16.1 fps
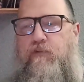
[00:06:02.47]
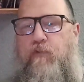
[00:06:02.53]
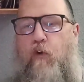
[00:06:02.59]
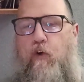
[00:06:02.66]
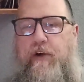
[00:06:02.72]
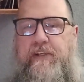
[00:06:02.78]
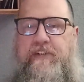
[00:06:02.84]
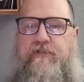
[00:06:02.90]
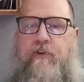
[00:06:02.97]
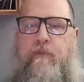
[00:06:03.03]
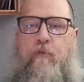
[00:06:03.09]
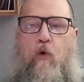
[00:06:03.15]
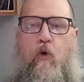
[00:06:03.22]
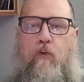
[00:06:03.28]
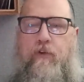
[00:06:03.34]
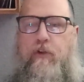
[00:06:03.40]
voice from
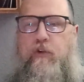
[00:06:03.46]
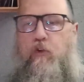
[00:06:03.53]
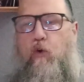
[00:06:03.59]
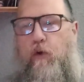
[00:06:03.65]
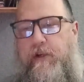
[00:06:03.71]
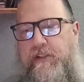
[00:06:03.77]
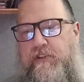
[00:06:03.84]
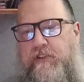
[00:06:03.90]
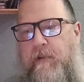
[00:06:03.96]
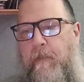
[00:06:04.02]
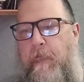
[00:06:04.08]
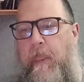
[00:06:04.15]
all the noise.